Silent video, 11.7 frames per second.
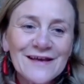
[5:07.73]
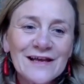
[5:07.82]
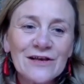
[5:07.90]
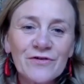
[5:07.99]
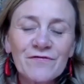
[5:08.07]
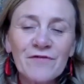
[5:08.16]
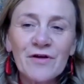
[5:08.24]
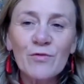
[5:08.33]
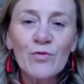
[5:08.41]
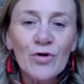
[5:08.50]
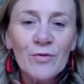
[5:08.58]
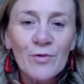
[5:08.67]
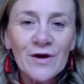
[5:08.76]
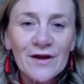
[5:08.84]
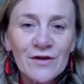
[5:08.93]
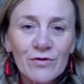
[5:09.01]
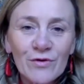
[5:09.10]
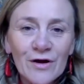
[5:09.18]
It looks very warm where
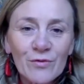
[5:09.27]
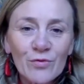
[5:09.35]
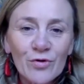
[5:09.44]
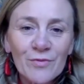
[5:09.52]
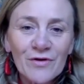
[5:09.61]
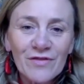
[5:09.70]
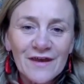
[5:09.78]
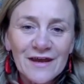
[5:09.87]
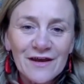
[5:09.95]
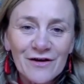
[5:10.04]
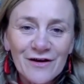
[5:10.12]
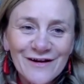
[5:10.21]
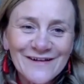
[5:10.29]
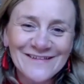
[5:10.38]
you are, warmer than here.